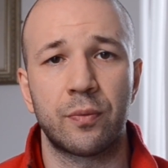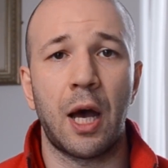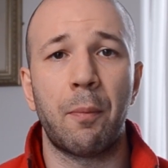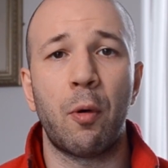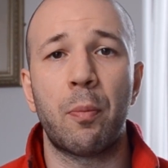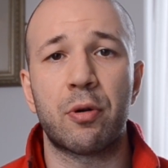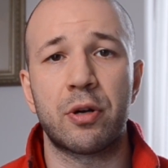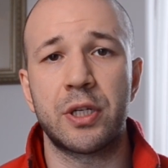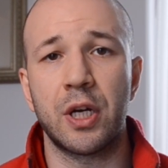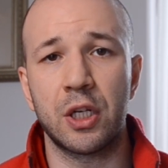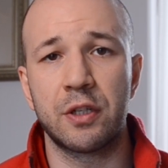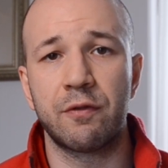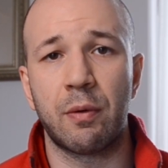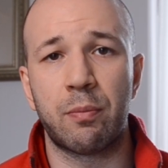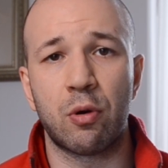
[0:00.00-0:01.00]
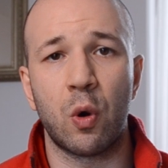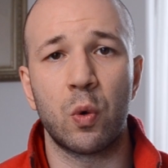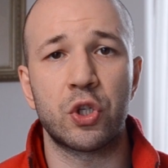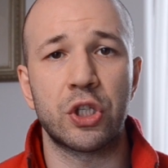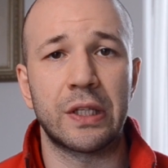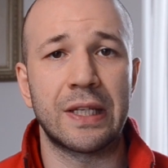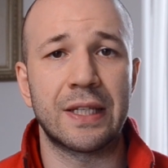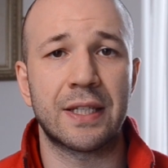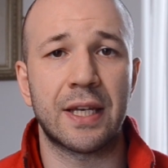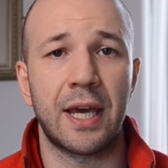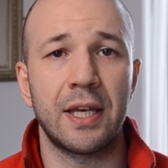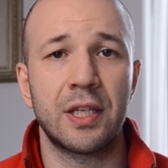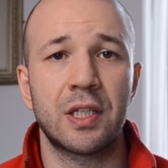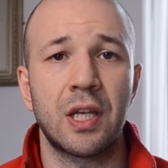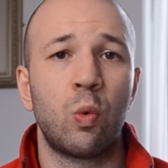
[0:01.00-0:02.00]
A more productive approach in this
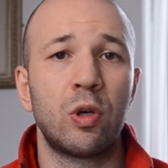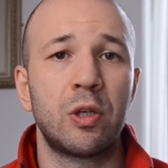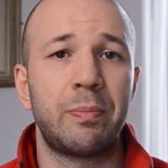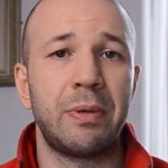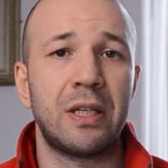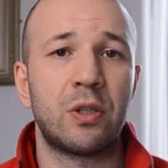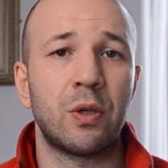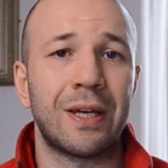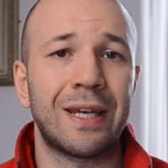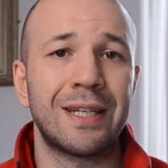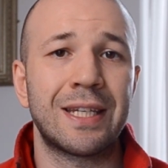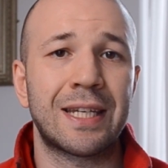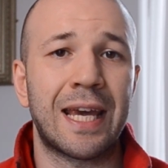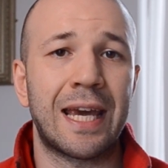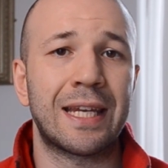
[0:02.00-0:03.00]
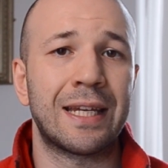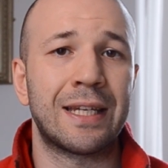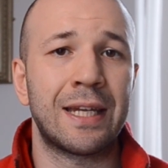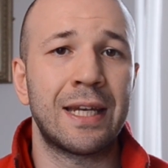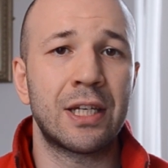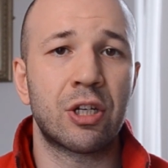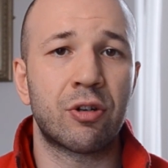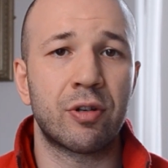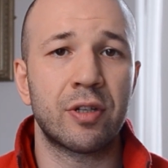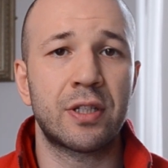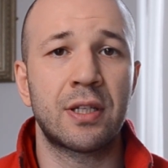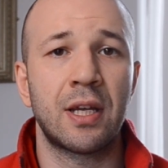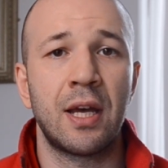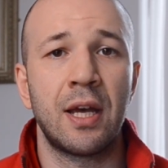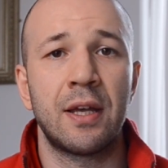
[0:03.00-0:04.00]
case would be to indicate an
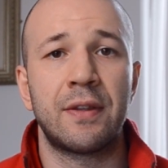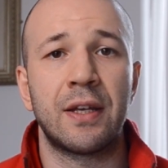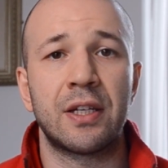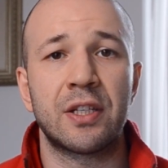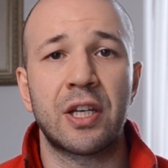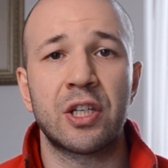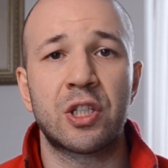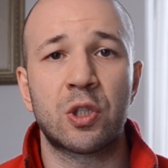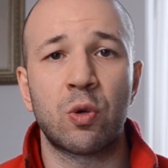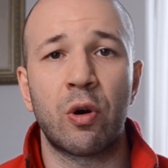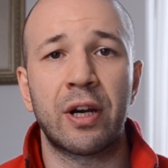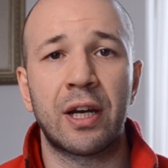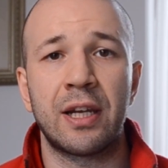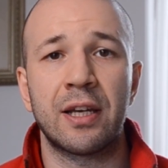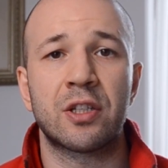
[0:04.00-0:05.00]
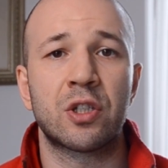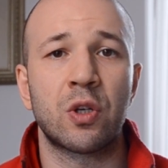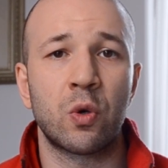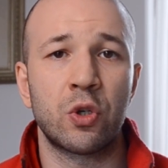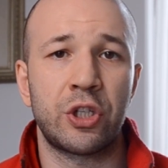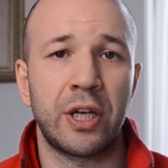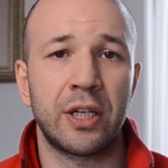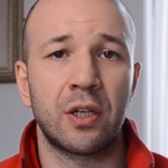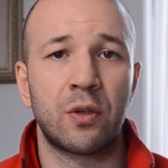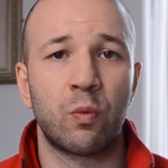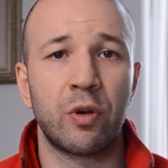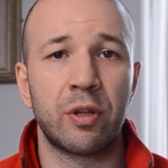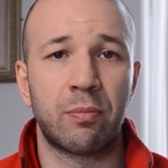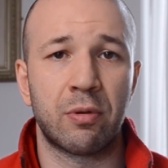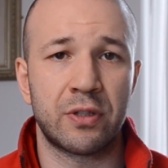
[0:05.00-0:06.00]
interest that is historically associated
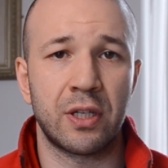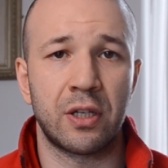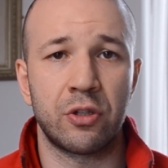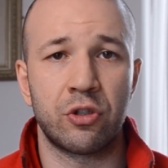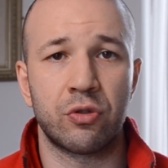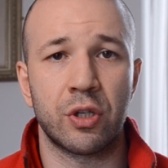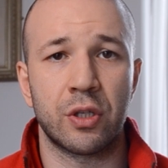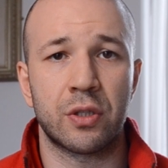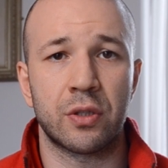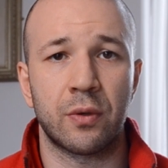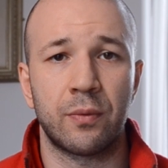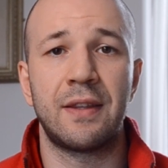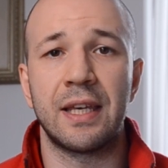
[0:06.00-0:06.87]
with Brazilian Jiu-Jitsu.